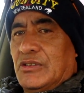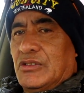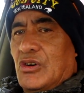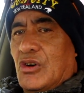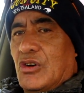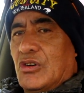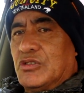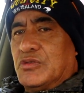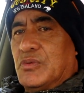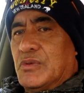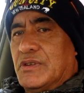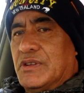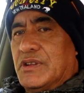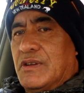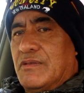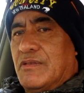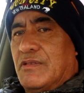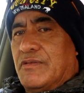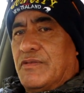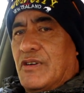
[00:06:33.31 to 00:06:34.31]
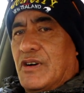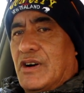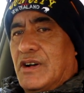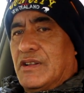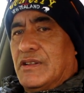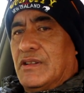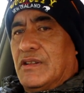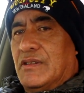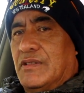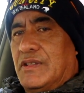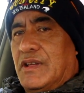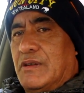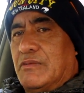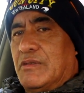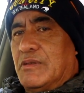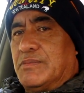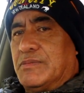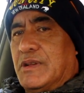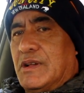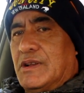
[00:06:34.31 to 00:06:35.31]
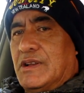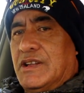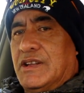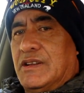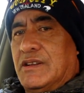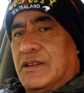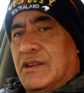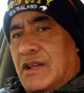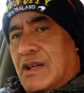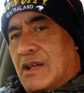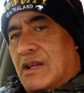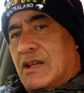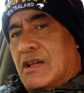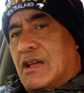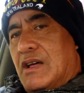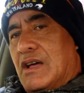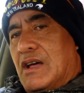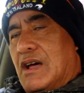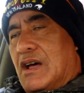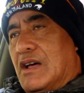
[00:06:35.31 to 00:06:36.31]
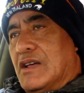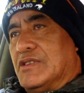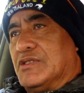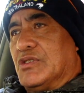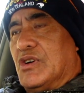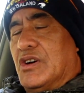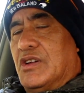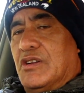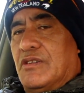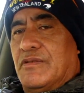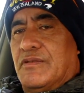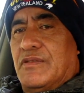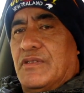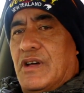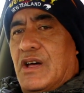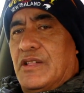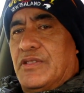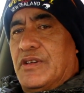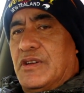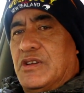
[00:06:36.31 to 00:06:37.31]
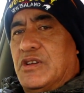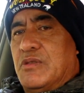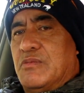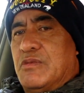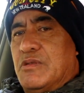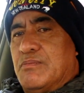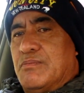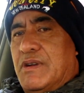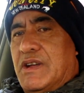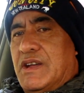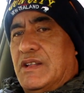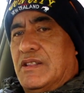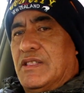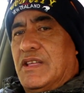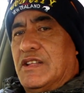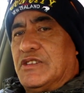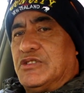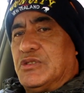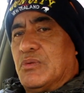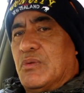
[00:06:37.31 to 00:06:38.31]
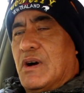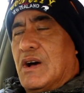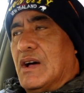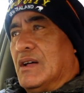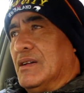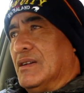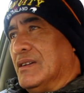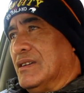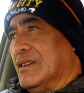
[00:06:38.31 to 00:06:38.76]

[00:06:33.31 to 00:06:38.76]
dogs will never find that reptilian side of the human being that you are.